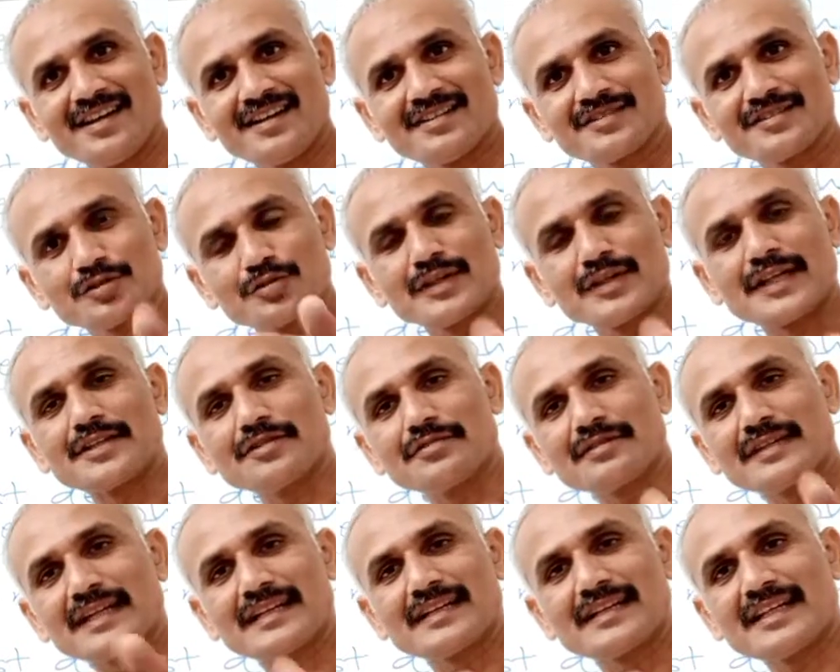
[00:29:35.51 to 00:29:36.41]
so that you
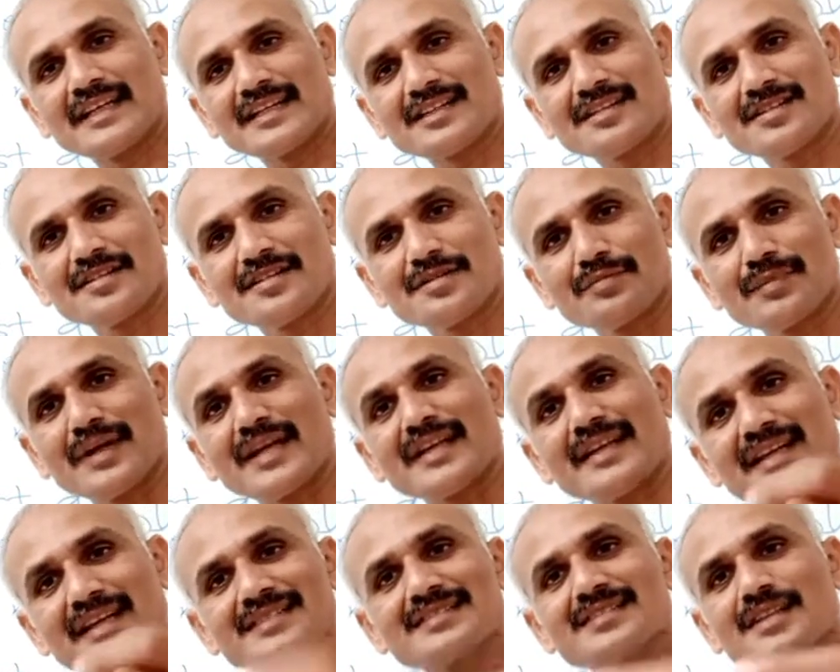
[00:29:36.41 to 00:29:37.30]
can get my
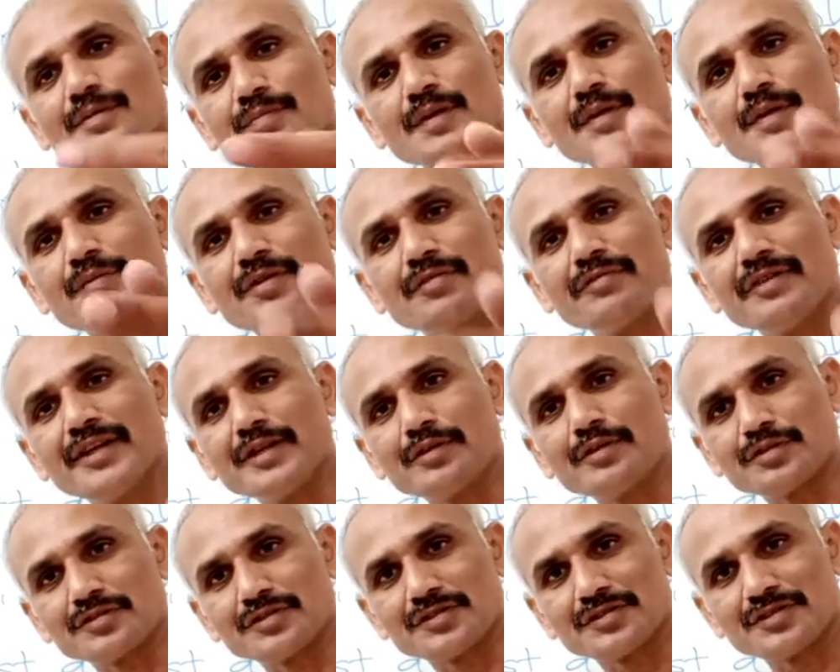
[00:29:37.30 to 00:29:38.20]
next upcoming
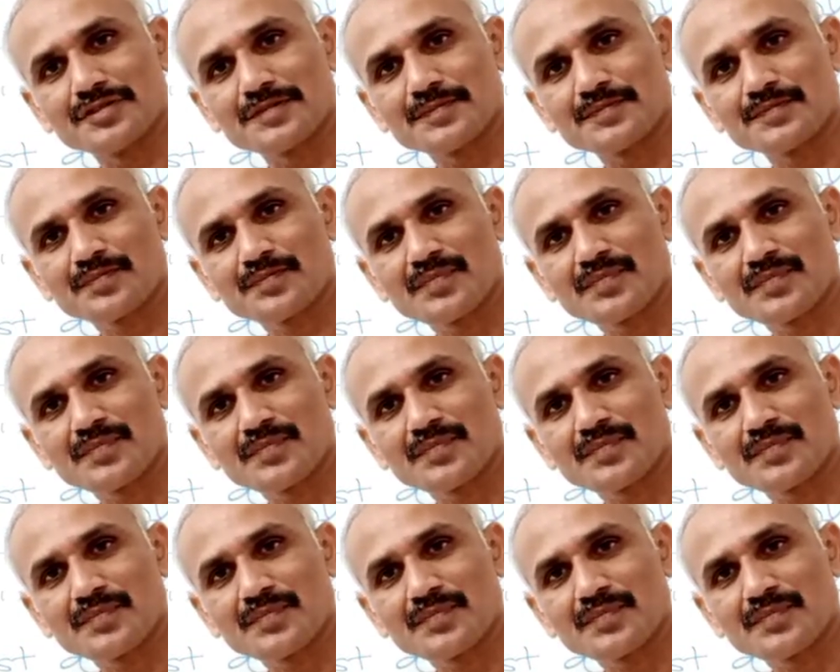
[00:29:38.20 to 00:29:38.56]
videos.